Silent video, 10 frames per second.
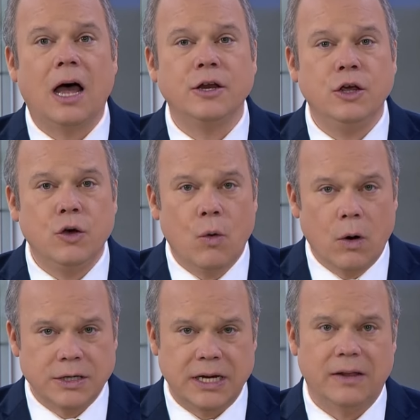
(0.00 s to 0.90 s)
on
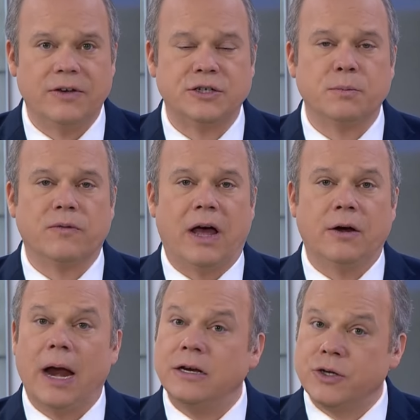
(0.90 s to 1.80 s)
your television
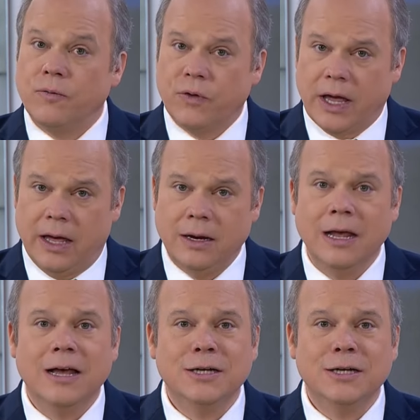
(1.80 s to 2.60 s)
provider, and don't forget